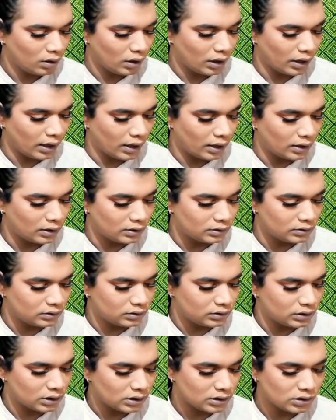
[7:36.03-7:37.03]
and
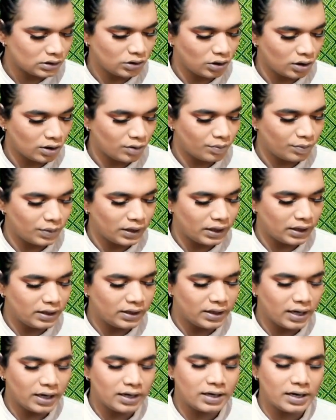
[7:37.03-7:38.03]
just gonna blend
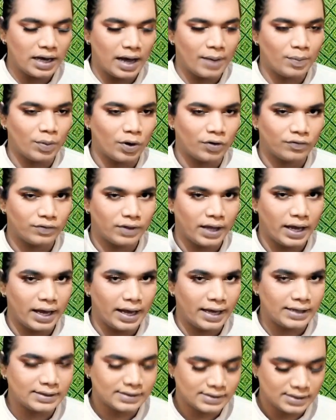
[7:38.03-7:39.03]
and tap off the
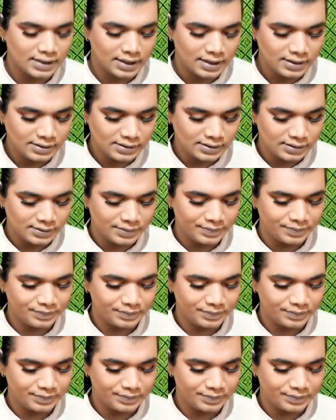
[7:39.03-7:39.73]
excess.